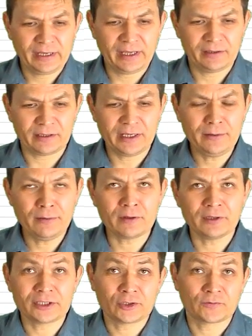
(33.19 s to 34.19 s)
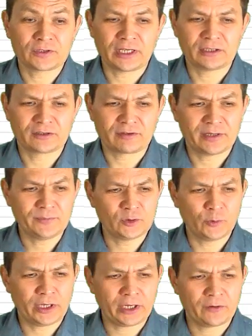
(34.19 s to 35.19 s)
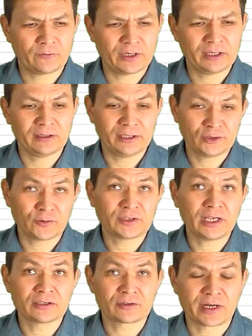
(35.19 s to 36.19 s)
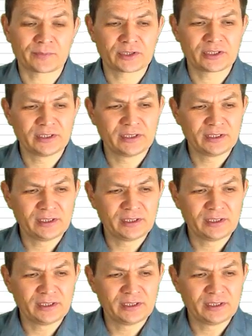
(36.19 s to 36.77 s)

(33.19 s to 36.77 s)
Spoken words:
And in the list of sales reps, we have a list of sales reps